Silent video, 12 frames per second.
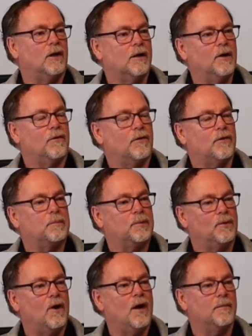about the
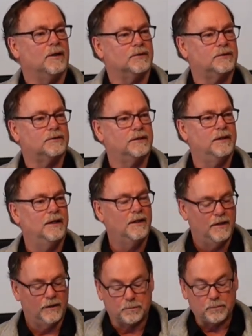promise,
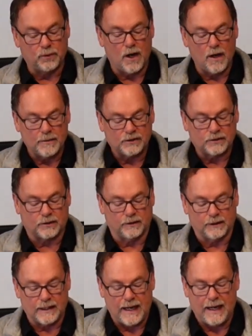the promised
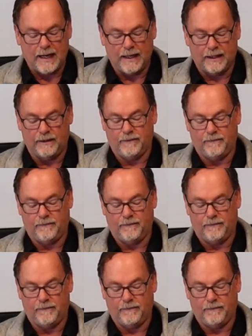land